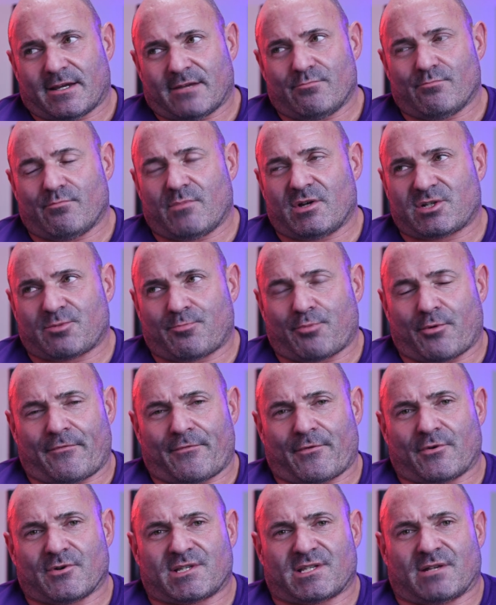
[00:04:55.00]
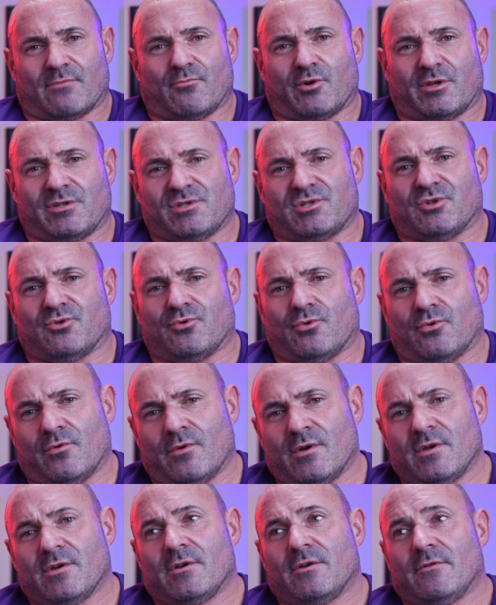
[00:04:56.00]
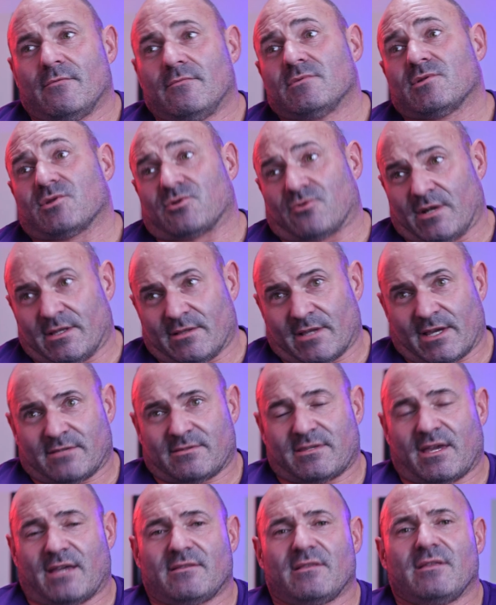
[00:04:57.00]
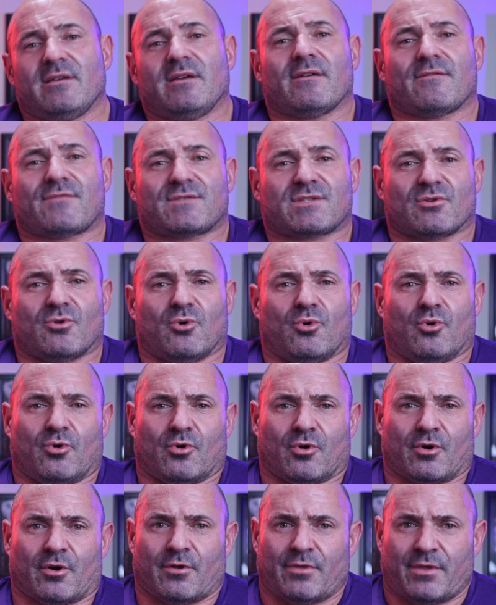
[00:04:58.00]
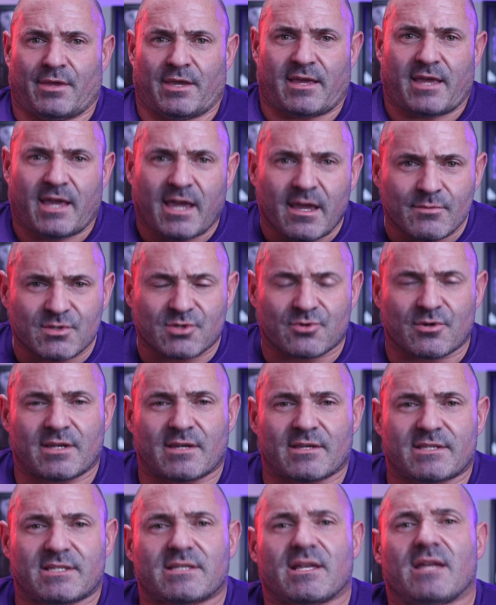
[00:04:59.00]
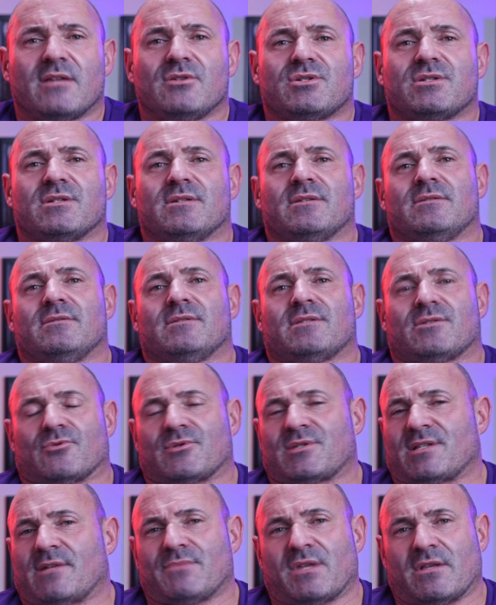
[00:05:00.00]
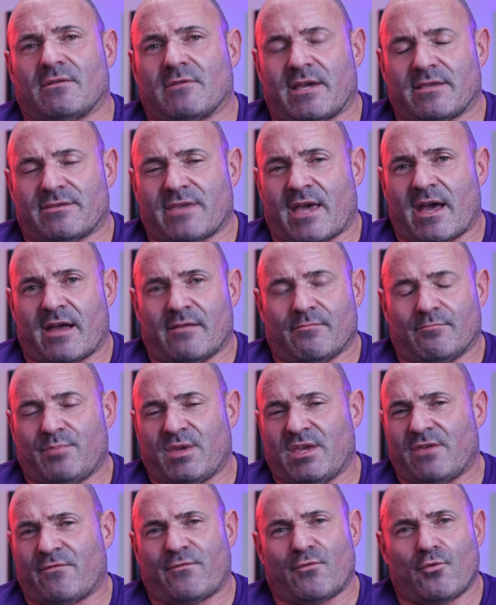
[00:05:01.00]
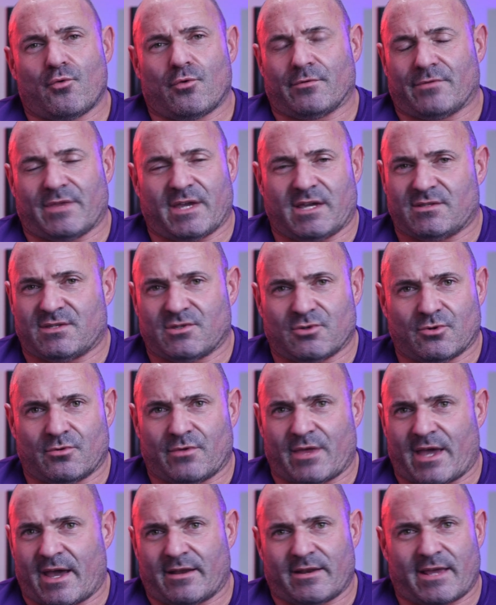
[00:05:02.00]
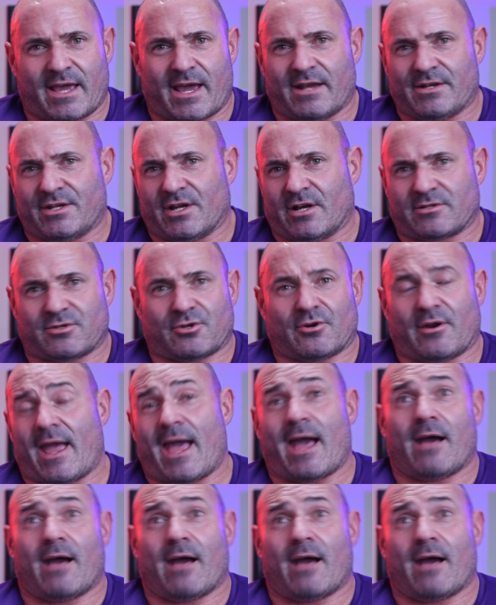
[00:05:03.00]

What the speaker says: I'd much prefer someone do straight leg deadlifts or the hamstring extensions or something like that before they do that adductor